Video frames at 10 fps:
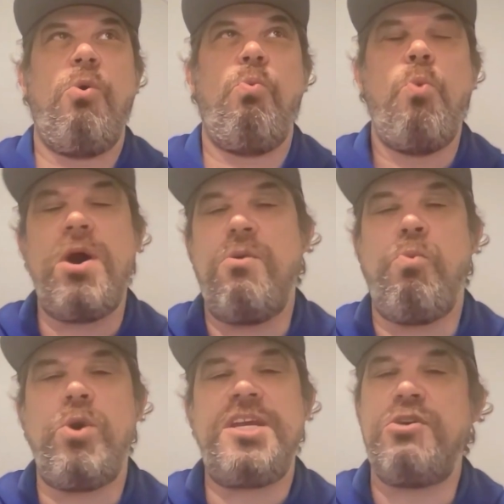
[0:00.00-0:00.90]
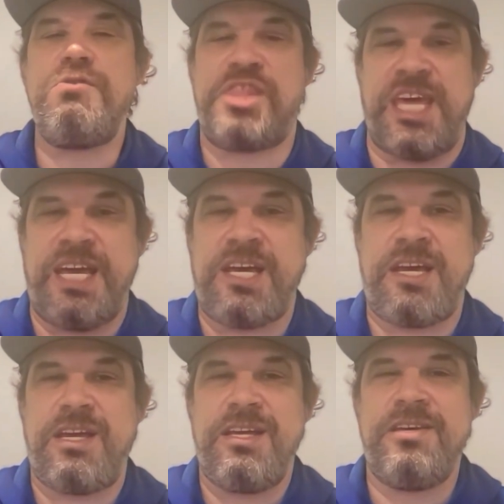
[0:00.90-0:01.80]
what do you
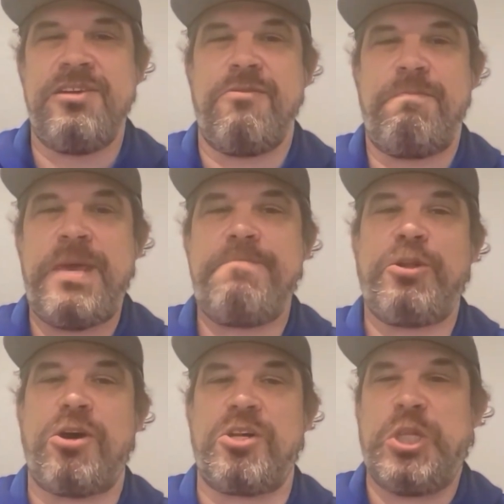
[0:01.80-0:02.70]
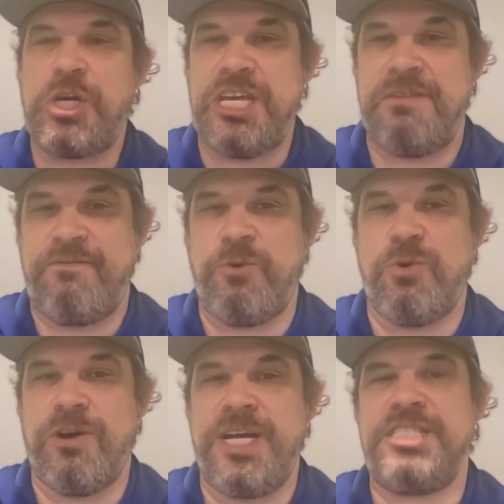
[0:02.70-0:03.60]
think people are looking
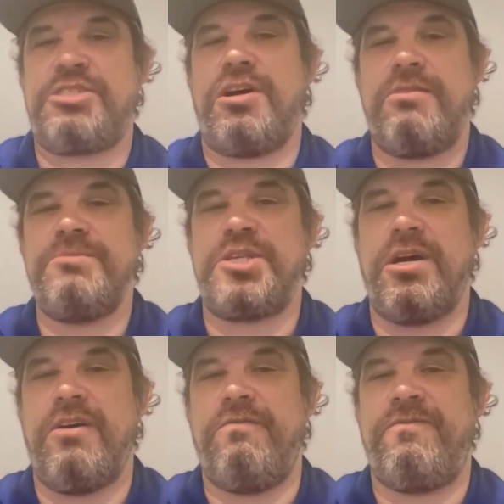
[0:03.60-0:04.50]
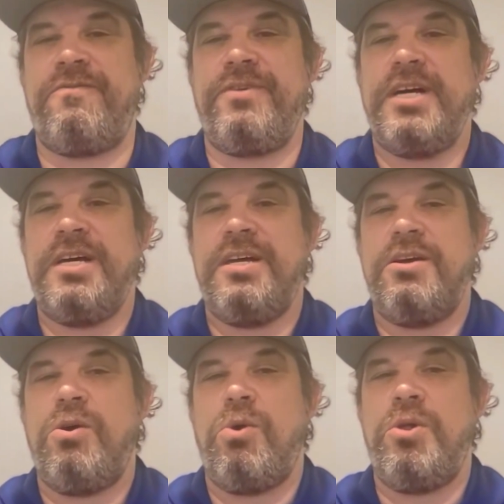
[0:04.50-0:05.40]
for in terms of
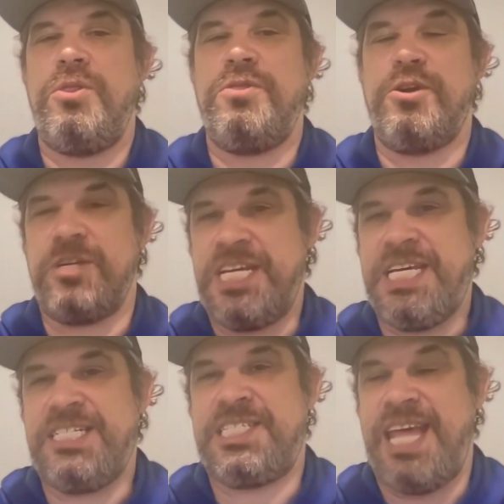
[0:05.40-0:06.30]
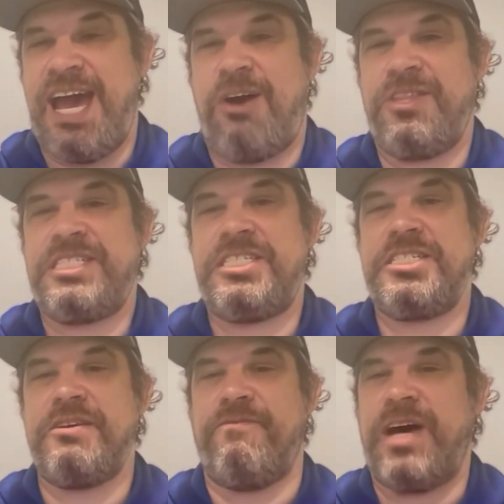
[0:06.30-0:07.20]
their needs now? This
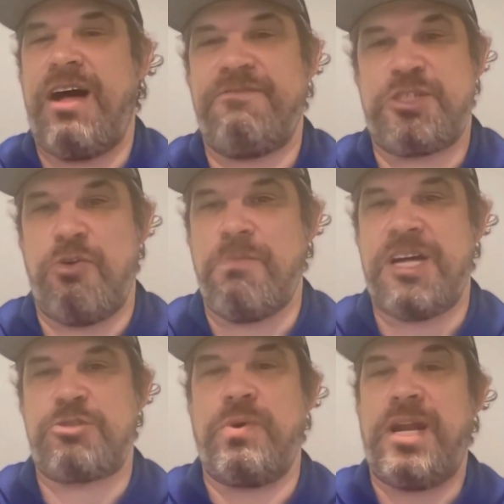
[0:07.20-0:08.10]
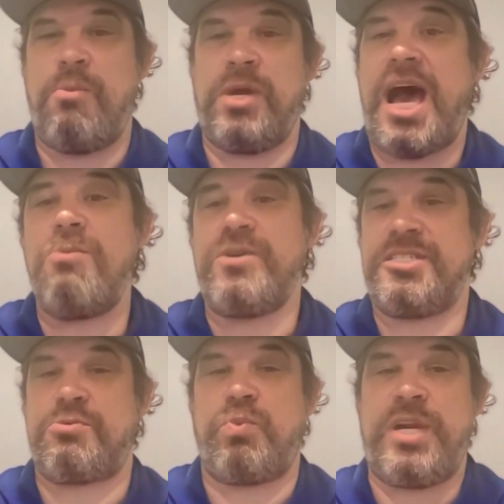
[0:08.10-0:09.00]
has evolved so much. When I
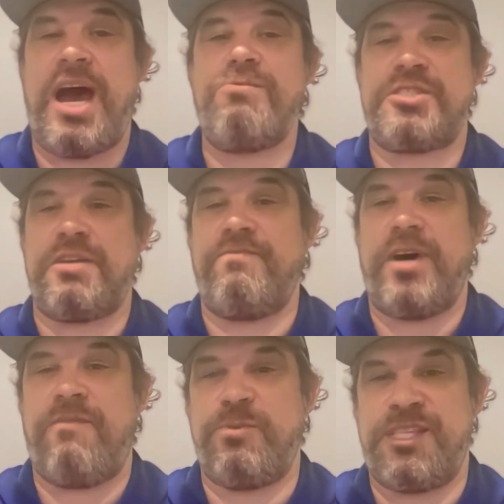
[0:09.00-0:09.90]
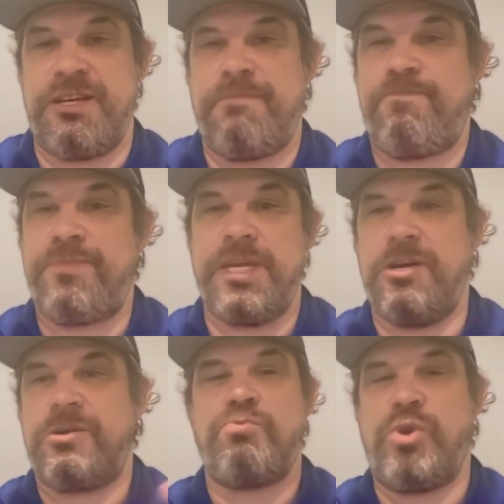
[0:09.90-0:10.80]
was involved with
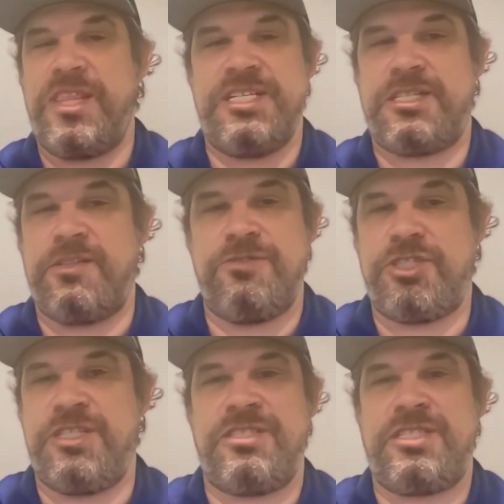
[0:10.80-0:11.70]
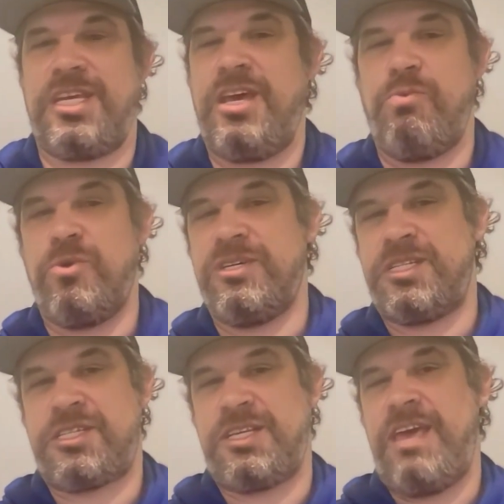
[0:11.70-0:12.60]
one of these solutions, it
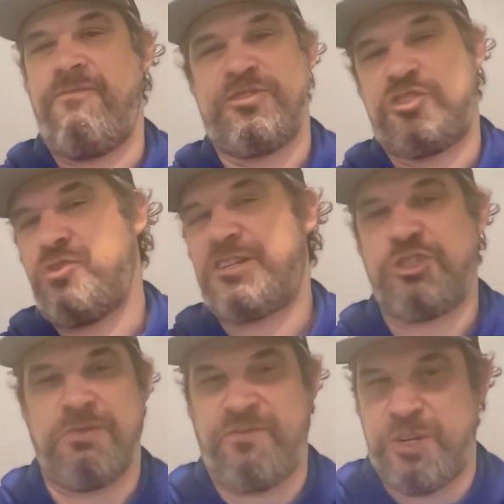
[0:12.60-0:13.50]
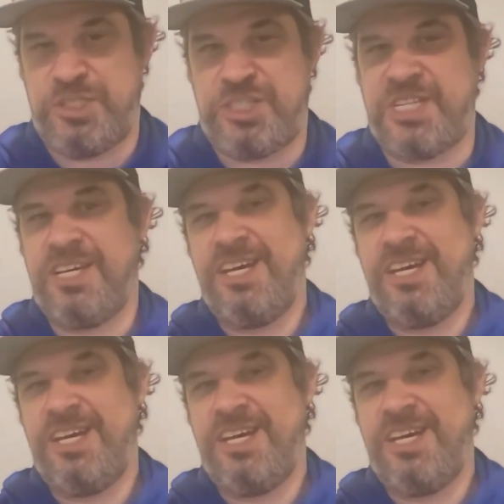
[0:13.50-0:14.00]
was infrastructure first,